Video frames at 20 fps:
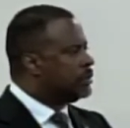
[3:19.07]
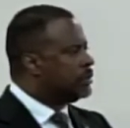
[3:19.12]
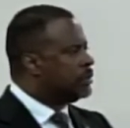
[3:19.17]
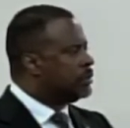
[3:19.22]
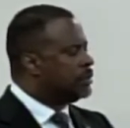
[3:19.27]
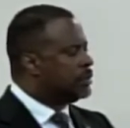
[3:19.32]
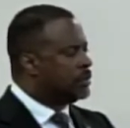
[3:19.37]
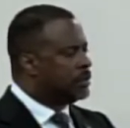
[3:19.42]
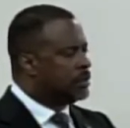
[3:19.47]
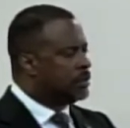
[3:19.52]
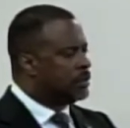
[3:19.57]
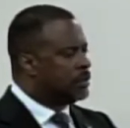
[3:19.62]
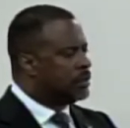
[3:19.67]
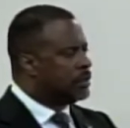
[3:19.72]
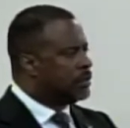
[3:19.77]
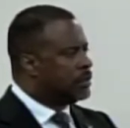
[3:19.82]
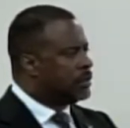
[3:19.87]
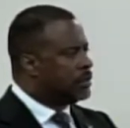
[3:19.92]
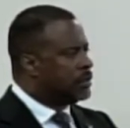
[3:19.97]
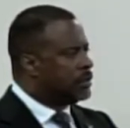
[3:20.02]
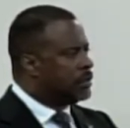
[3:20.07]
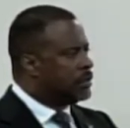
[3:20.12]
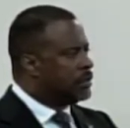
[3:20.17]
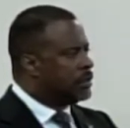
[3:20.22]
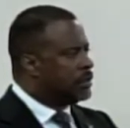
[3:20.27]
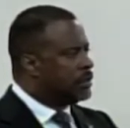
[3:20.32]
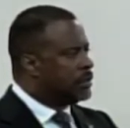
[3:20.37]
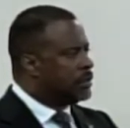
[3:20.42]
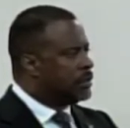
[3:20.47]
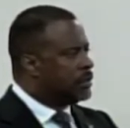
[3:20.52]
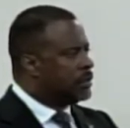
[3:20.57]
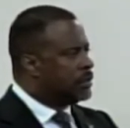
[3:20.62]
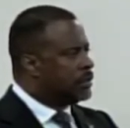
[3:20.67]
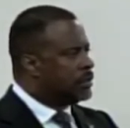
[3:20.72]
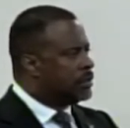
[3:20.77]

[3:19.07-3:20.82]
Nothing is said.